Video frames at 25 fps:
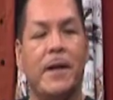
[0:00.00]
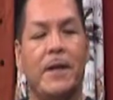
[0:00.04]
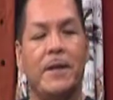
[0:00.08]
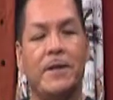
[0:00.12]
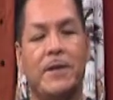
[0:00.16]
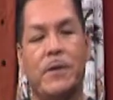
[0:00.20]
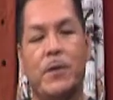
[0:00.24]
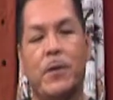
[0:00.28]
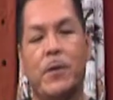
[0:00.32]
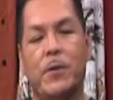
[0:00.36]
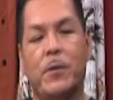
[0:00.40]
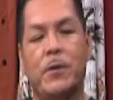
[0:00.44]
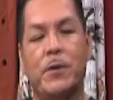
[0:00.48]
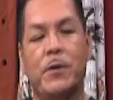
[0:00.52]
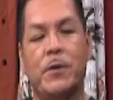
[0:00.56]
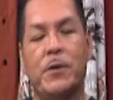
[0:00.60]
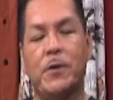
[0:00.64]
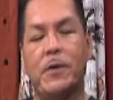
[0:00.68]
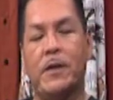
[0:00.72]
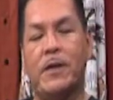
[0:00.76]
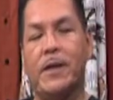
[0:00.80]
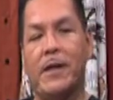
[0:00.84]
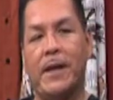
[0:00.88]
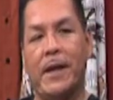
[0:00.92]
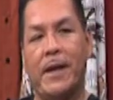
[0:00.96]
so when
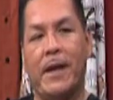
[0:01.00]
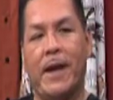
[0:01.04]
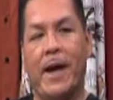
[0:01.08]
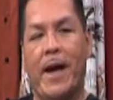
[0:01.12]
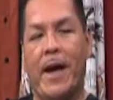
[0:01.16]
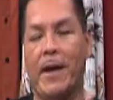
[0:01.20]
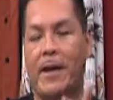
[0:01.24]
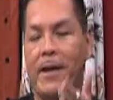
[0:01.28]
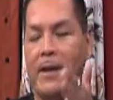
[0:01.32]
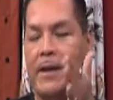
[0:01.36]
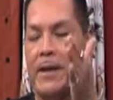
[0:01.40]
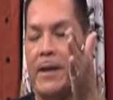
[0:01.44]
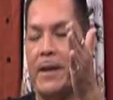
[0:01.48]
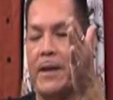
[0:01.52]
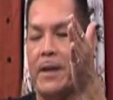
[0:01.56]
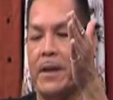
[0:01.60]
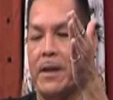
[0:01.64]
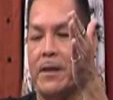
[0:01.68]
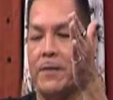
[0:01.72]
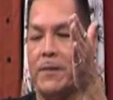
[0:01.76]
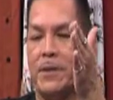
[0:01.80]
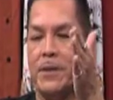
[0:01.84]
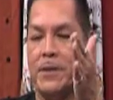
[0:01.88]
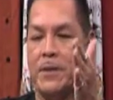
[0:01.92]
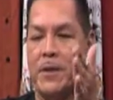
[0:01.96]
you're looking at it, it
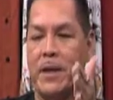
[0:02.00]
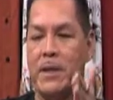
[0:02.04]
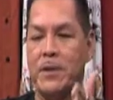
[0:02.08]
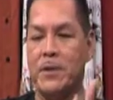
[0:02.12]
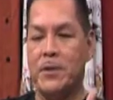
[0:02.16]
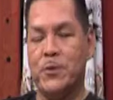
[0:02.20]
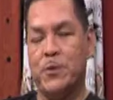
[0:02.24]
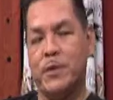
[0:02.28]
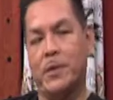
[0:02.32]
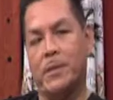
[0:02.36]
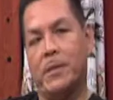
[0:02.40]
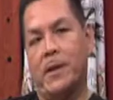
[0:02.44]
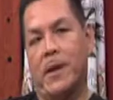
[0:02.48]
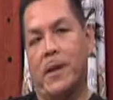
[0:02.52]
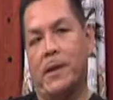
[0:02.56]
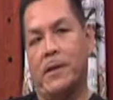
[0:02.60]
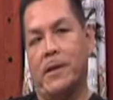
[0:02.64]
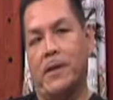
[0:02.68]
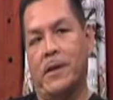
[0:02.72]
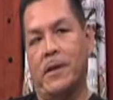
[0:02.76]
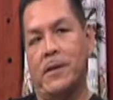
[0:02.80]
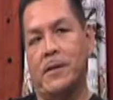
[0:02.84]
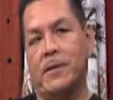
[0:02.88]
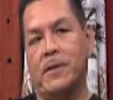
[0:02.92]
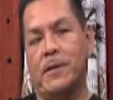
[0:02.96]
gives you that
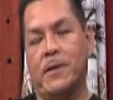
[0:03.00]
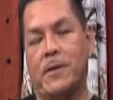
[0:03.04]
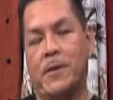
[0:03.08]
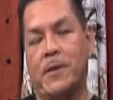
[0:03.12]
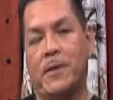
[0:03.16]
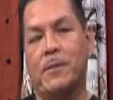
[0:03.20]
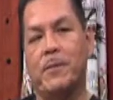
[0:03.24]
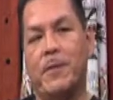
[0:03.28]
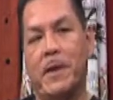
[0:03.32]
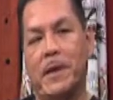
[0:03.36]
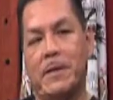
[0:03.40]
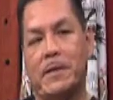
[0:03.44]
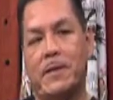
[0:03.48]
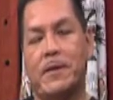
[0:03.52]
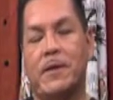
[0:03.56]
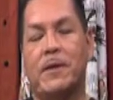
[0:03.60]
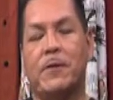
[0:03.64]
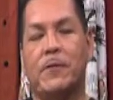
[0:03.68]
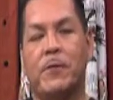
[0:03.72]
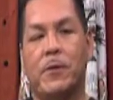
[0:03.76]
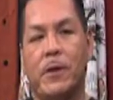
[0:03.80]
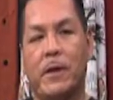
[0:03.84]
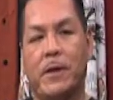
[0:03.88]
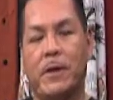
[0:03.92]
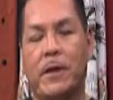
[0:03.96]
streamlined look, so it makes it
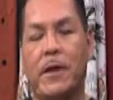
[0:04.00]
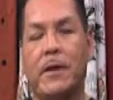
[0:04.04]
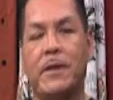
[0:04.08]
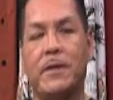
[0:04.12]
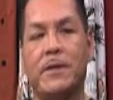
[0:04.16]
look really nice.